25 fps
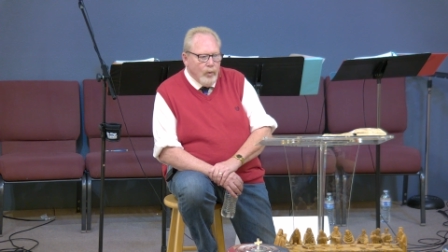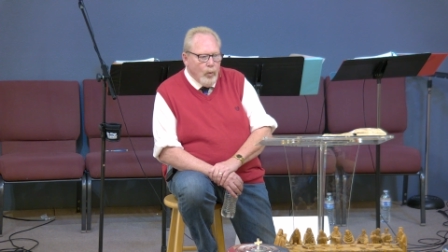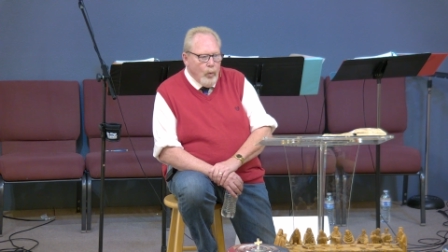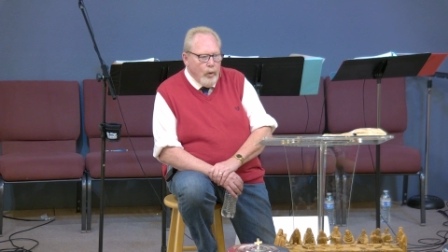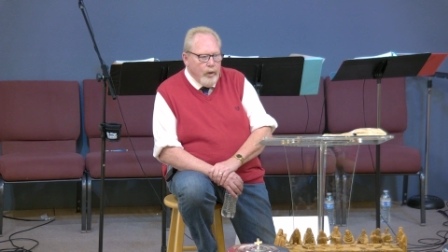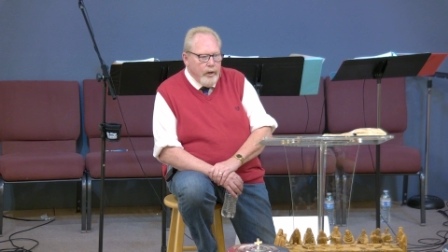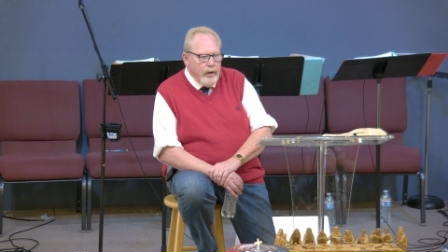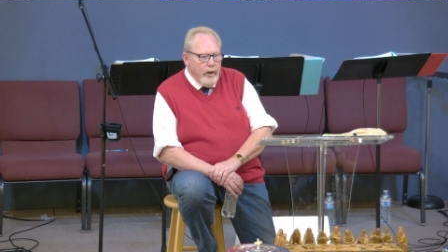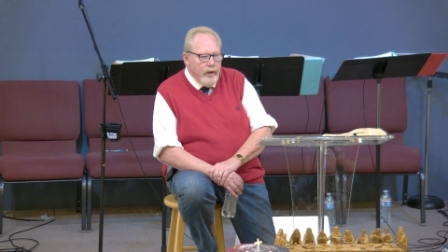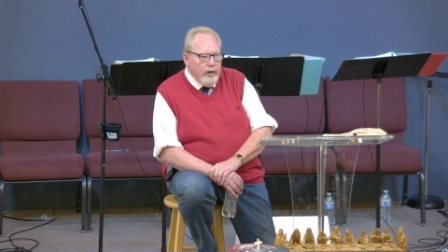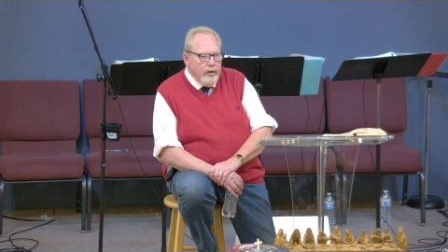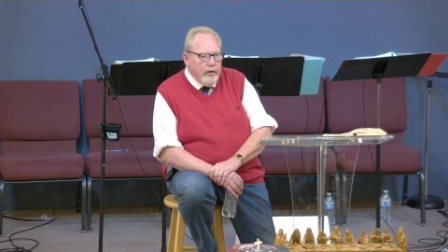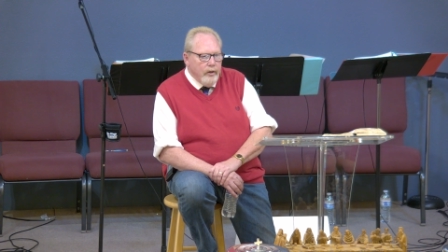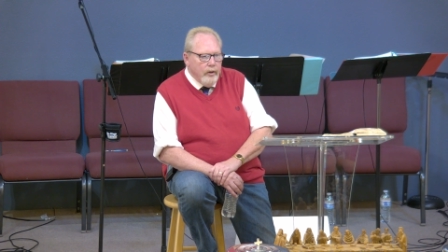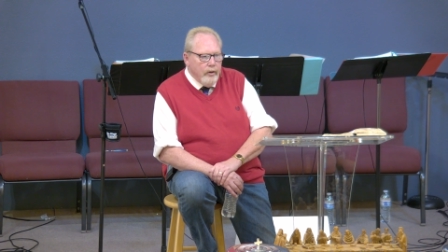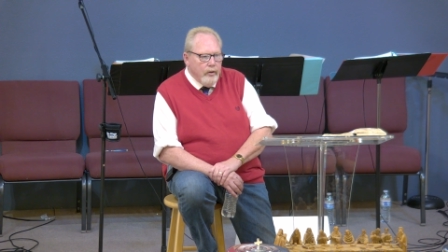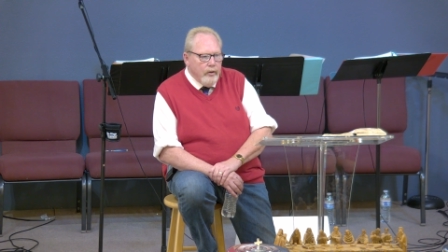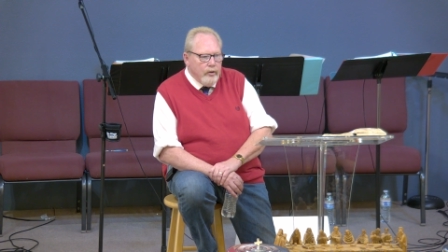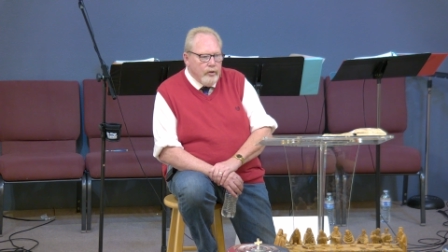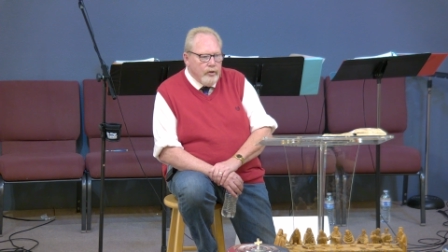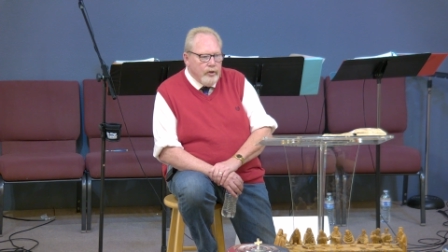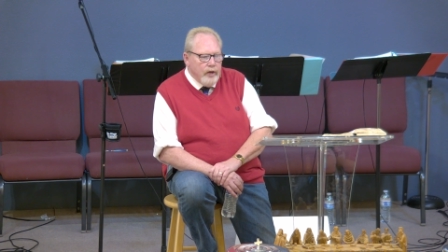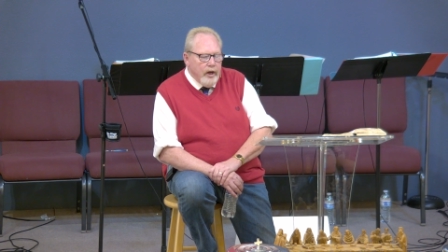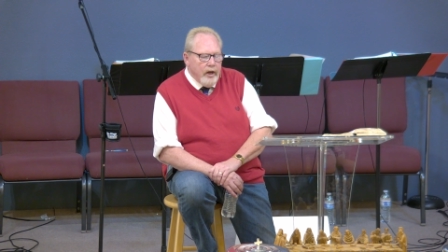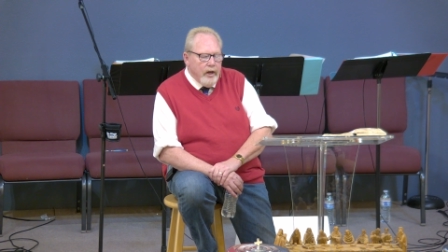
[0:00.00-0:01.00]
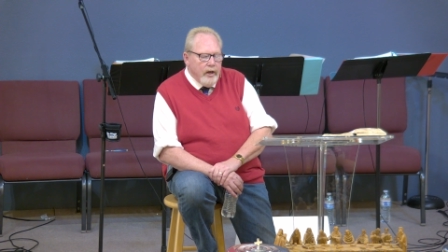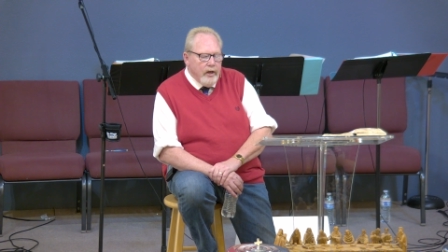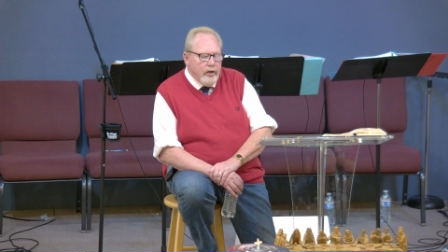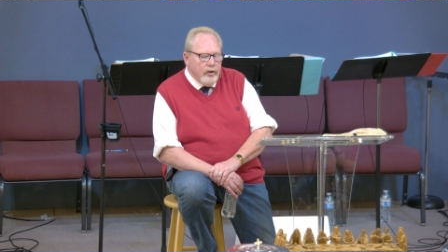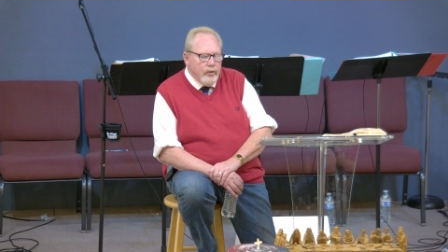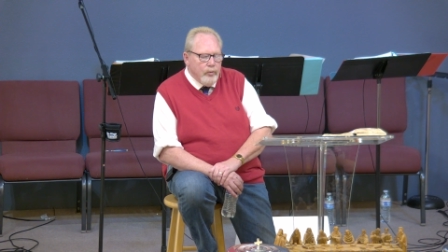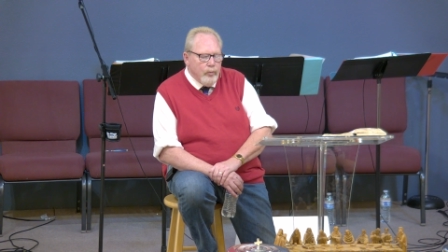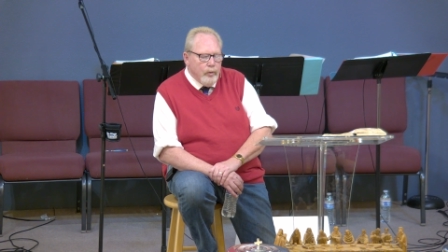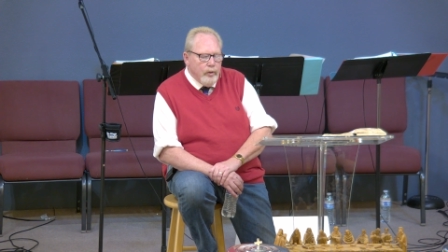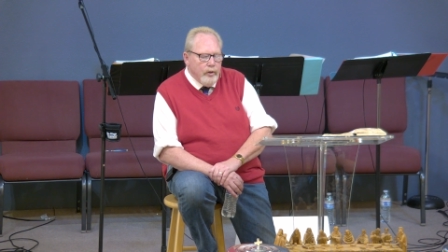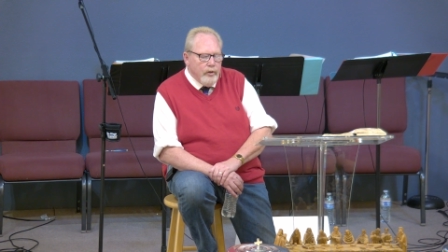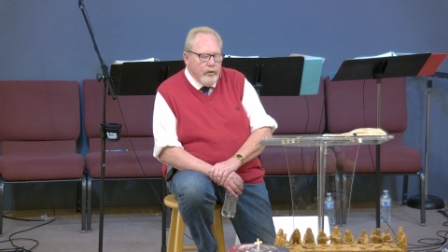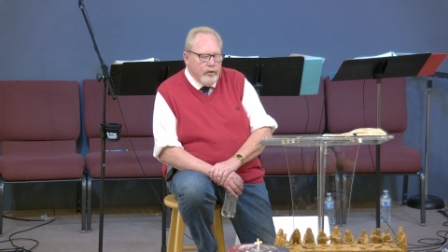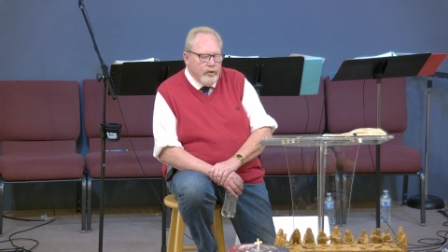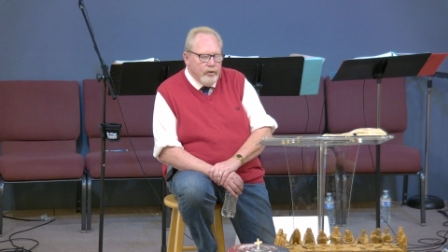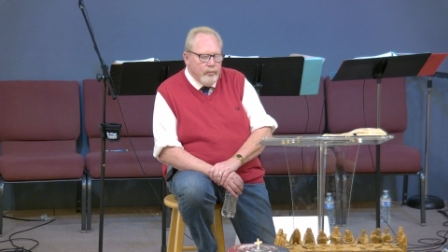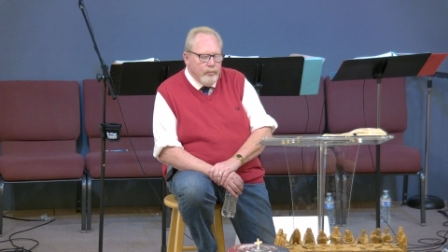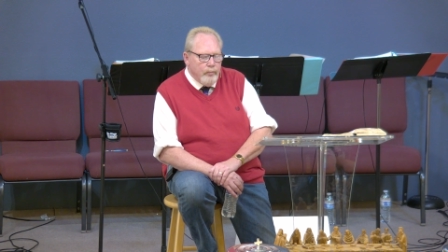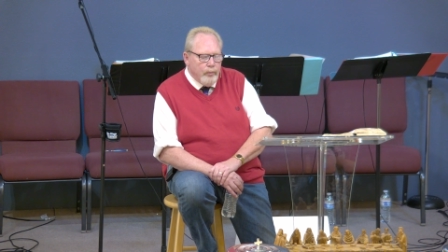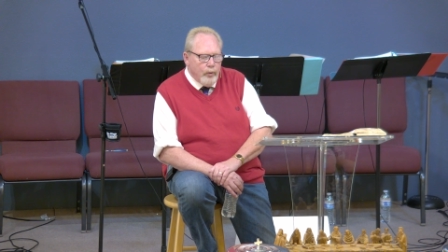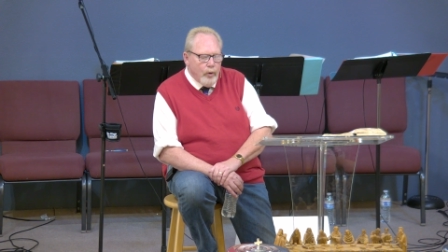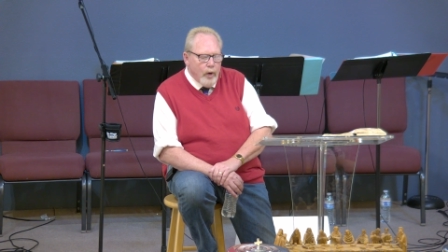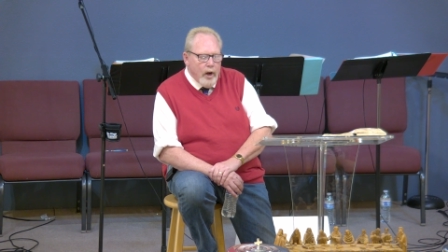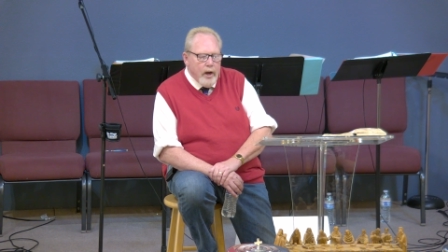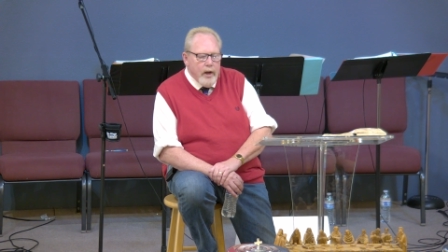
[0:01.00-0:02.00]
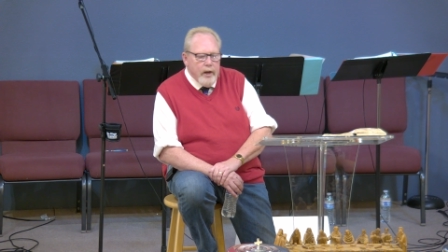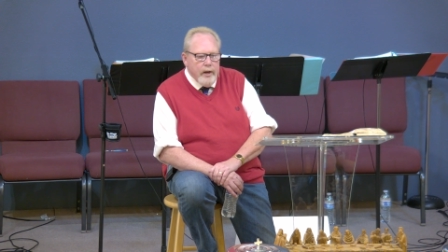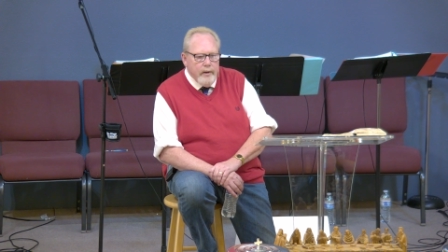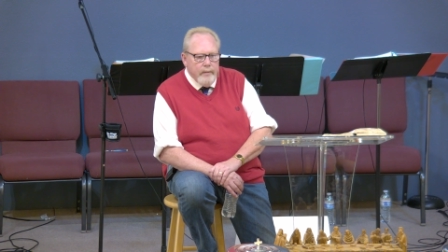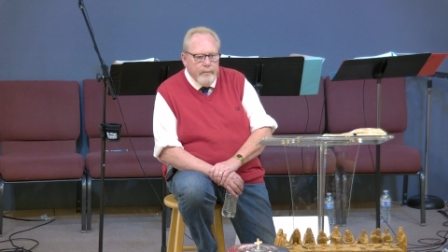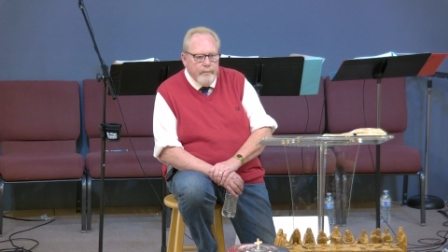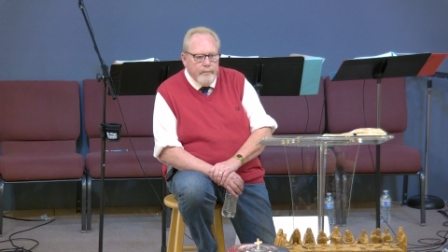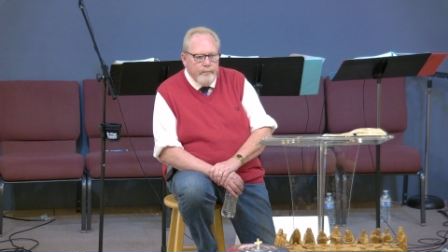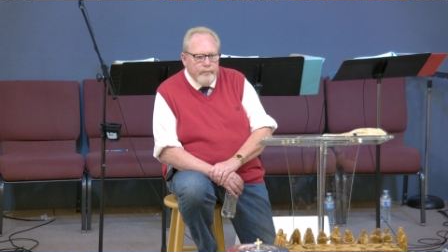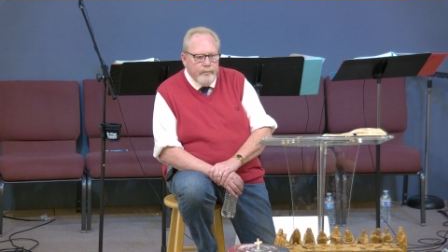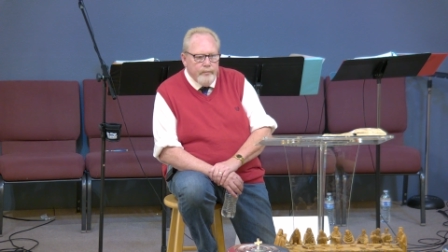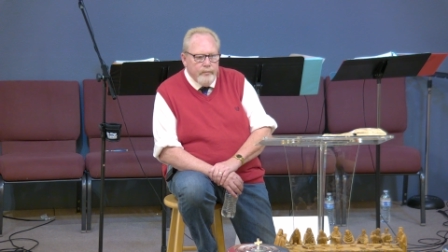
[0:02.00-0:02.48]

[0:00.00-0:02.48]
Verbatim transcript: We need to understand as we pray